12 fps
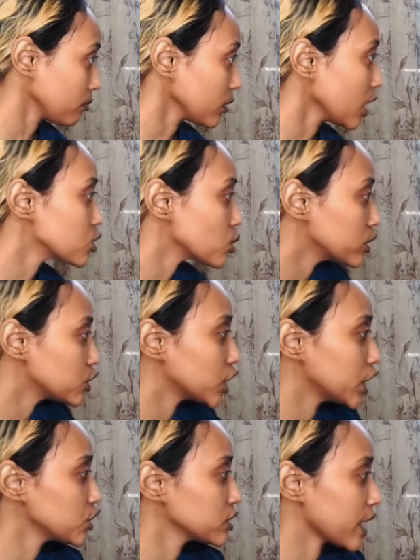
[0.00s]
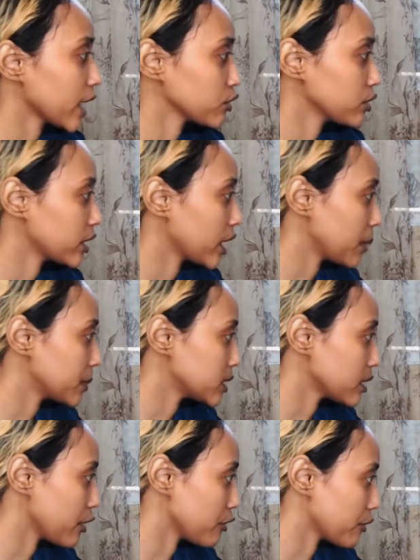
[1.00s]
So the changes actually came into
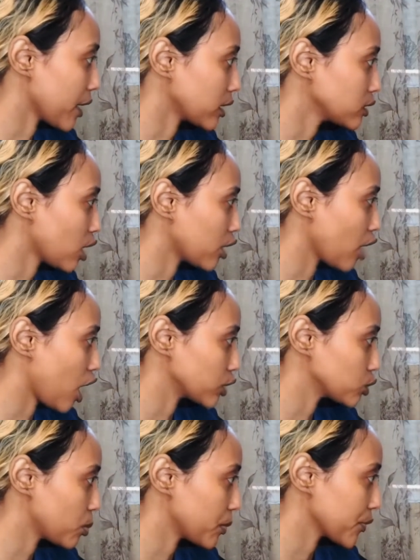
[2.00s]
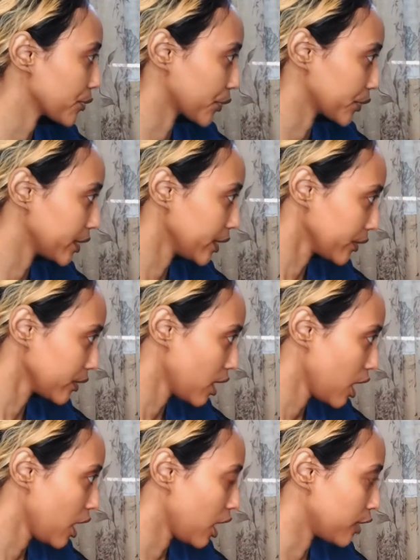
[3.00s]
effect on October 30th
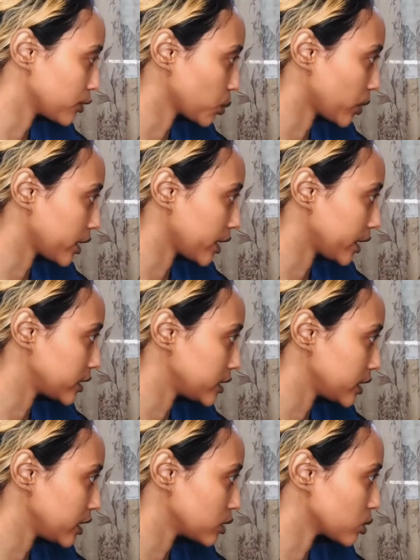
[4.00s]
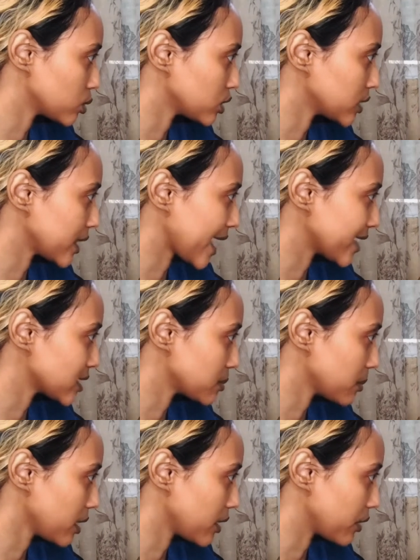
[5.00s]
of 2019, so just last
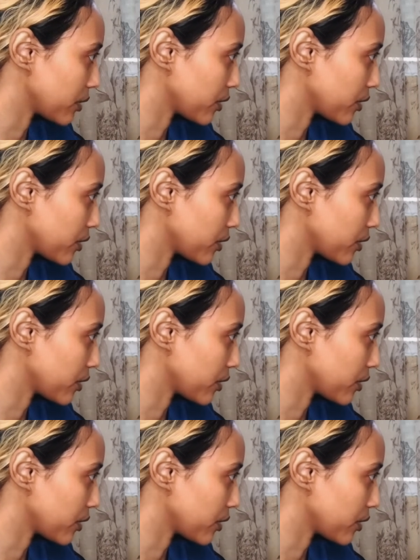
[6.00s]
month.